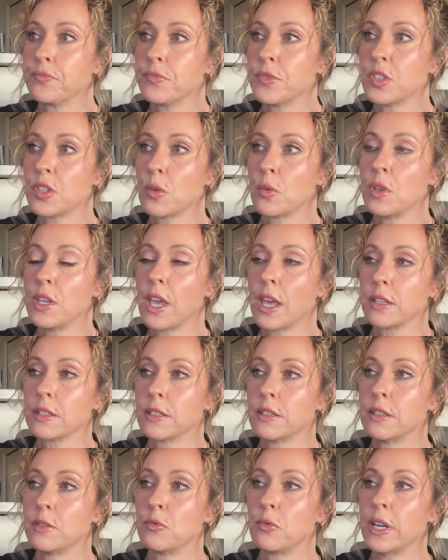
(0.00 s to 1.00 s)
So
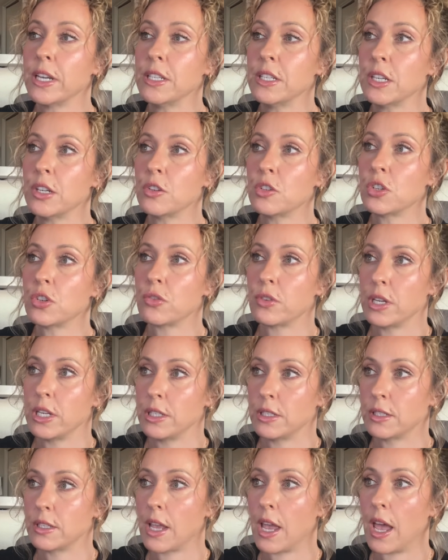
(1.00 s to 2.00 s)
yes, Reindeer
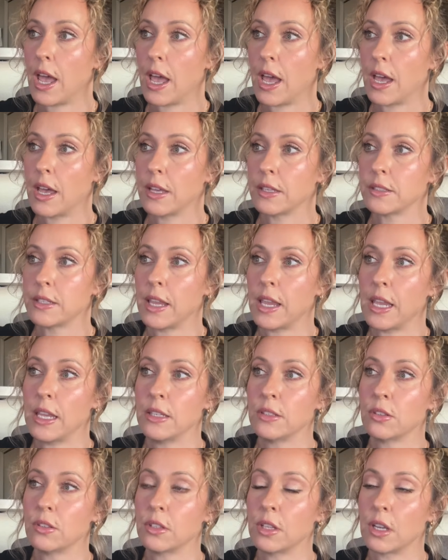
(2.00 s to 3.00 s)
Treats has
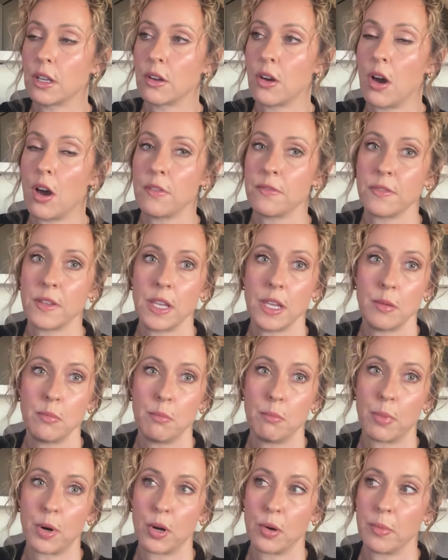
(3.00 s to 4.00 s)
hazelnut coffee
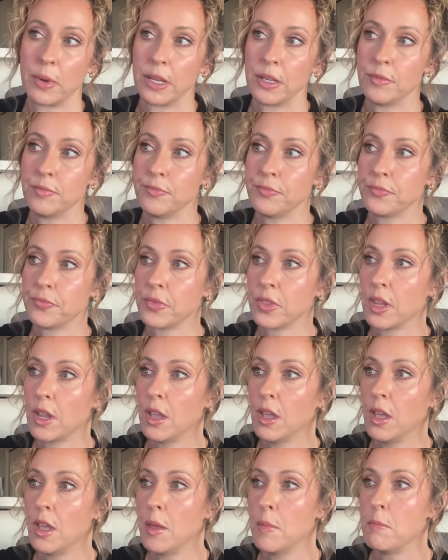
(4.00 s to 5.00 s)
and bourbon,
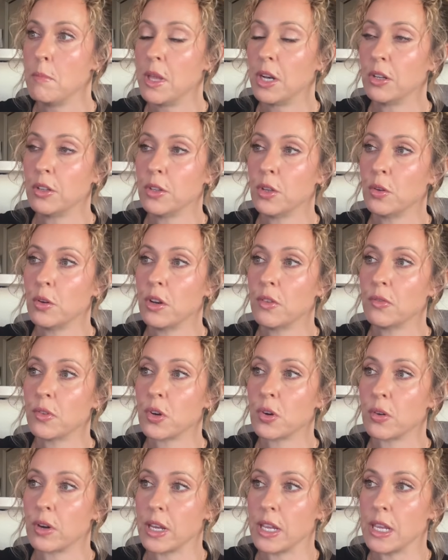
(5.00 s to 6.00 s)
middle note of
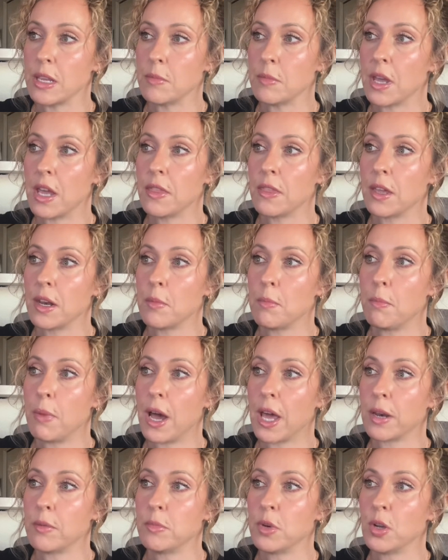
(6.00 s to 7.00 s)
cream, and then a
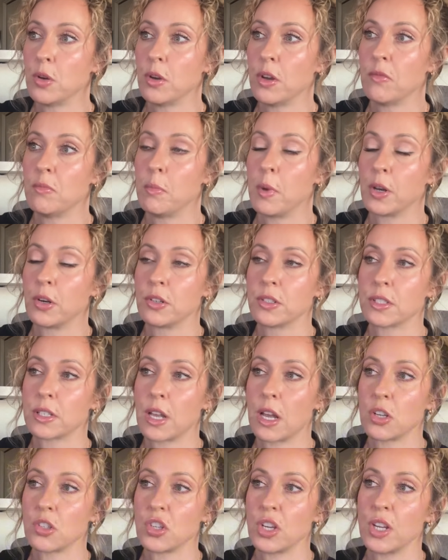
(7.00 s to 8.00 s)
bottom note of
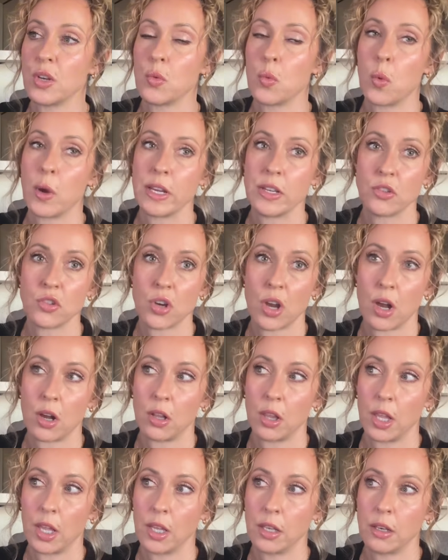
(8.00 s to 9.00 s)
butterscotch and white
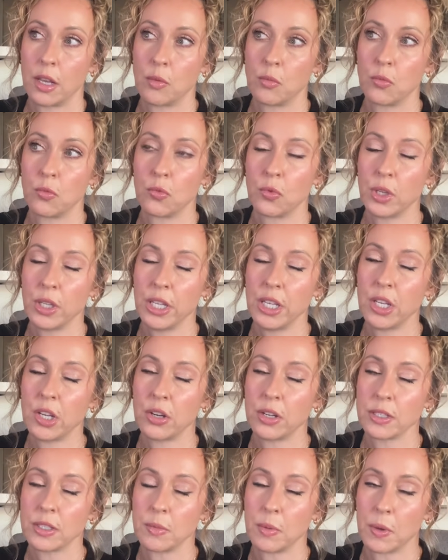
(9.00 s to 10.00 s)
chocolate. I'm really
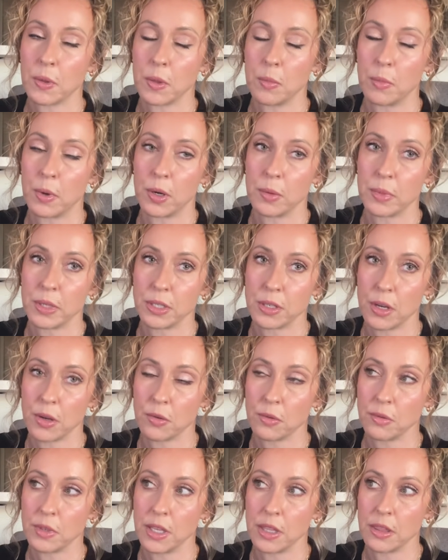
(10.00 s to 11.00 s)
curious about the bourbon
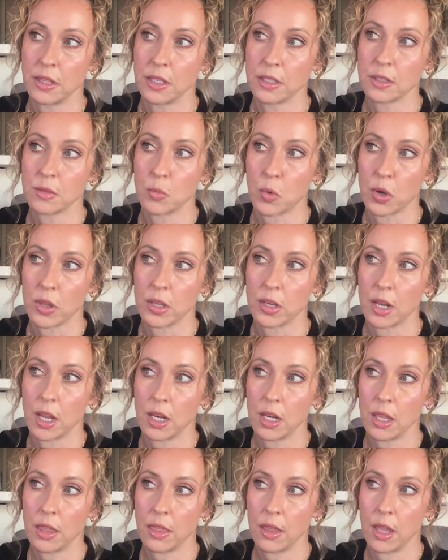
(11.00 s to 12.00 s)
note in this more than
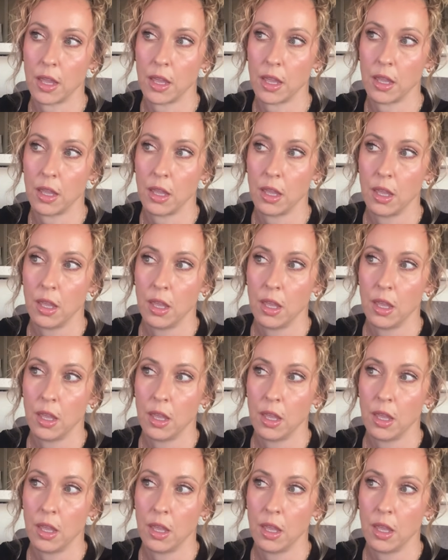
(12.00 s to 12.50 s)
anything.